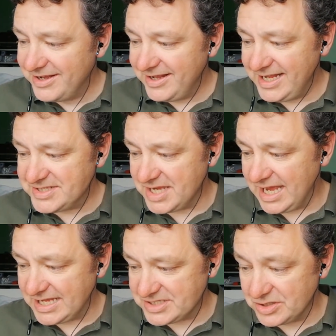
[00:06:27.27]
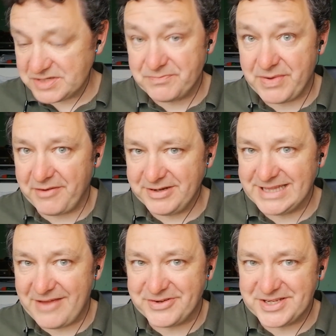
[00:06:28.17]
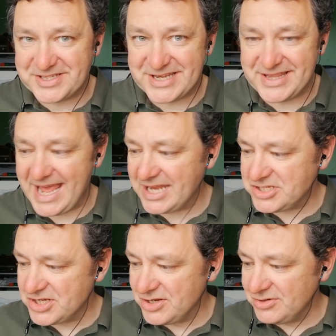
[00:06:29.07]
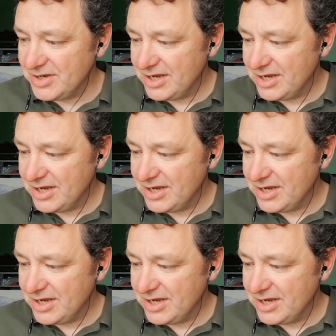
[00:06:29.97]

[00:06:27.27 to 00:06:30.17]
has lots of burial evidence in there too,